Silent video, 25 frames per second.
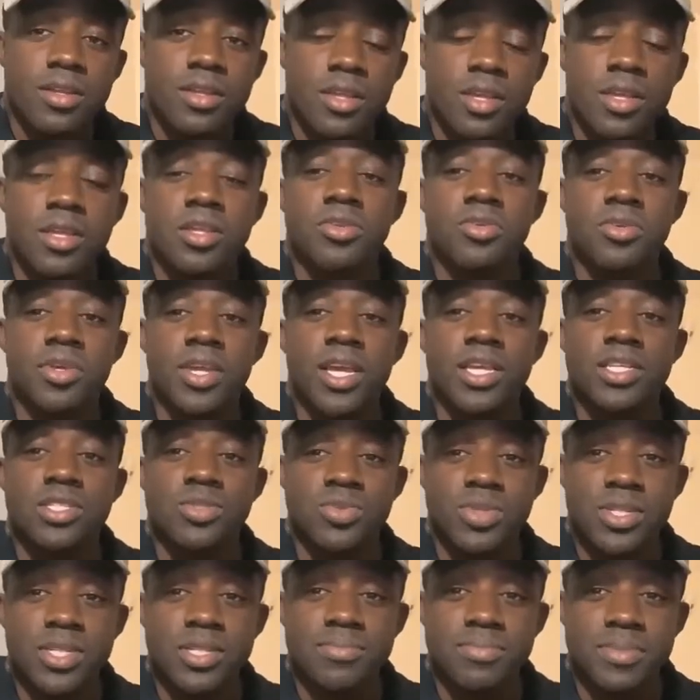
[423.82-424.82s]
Can you guess
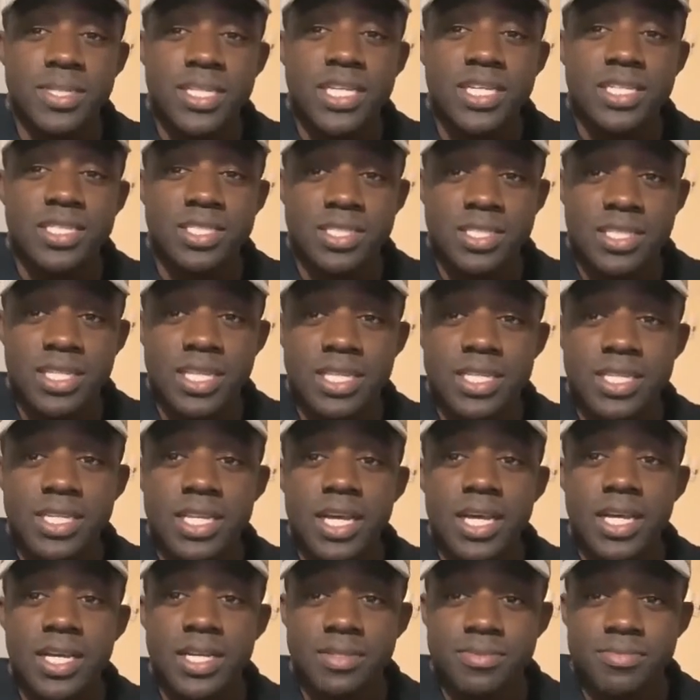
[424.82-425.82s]
when them dishes get
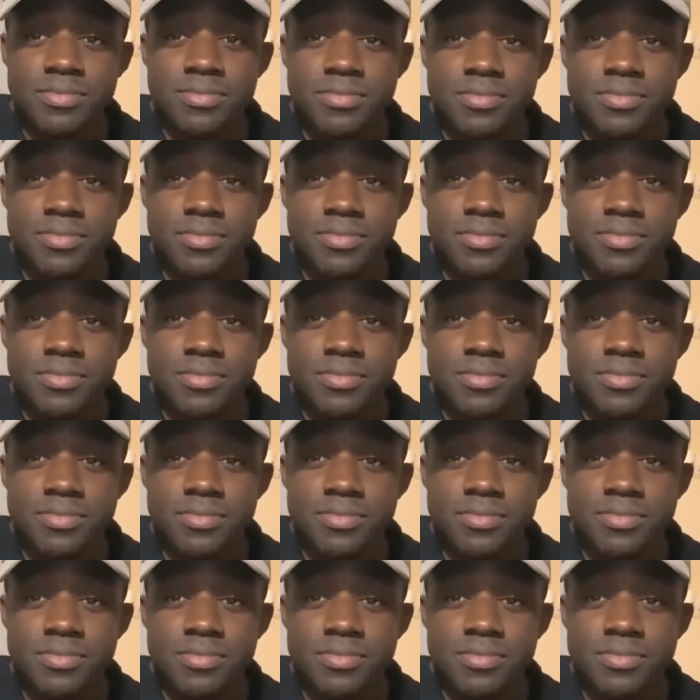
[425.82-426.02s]
done?